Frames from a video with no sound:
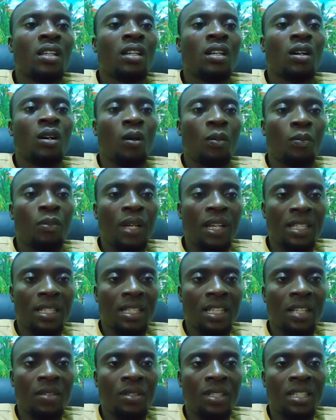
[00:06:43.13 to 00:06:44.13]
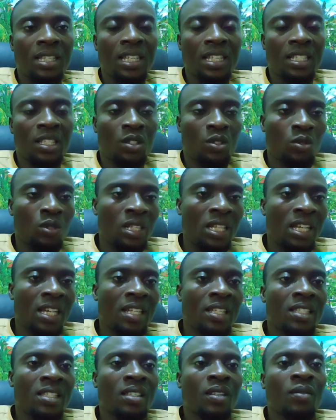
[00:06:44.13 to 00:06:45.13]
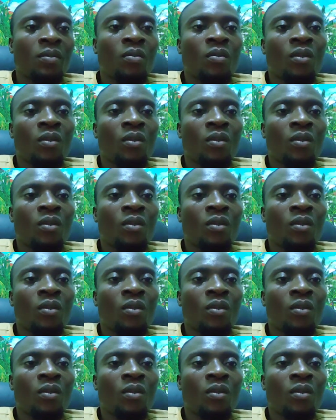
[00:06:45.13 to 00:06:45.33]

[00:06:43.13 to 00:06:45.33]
or best research students,